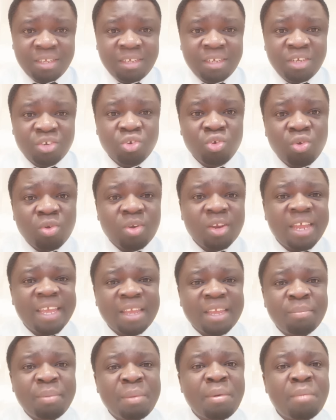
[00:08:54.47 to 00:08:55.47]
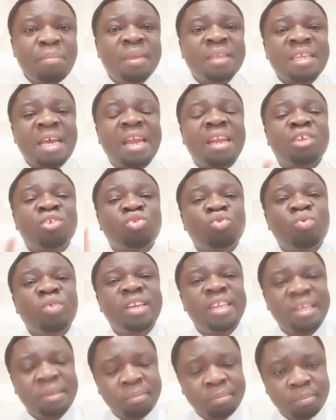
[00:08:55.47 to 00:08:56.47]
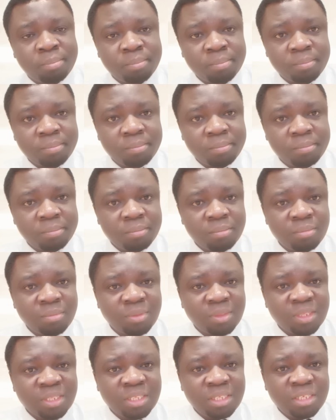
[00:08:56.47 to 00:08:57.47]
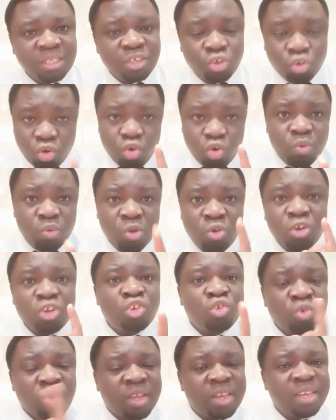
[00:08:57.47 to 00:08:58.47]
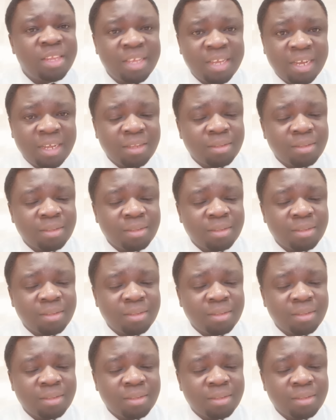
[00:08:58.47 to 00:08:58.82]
To look like people misunderstood him. No, we got you clear.